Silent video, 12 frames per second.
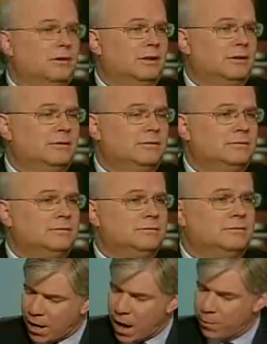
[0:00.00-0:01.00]
you
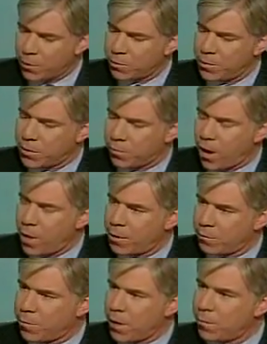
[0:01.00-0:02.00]
list your accomplishments. A
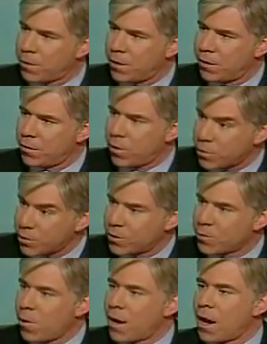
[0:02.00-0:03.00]
prominent Republican close
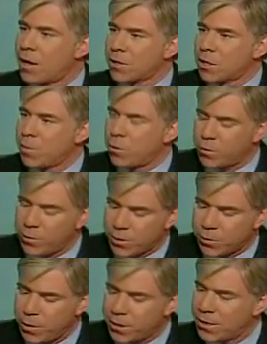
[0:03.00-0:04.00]
to this White House I spoke
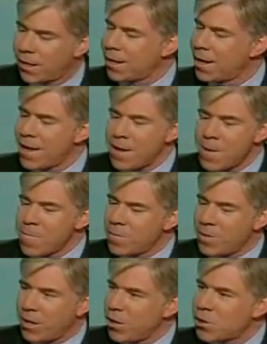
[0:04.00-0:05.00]
to this week said,
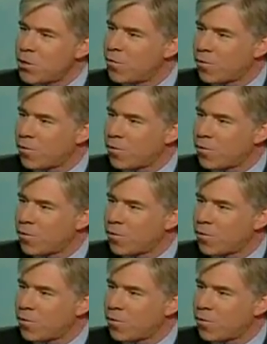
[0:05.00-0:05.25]
the issue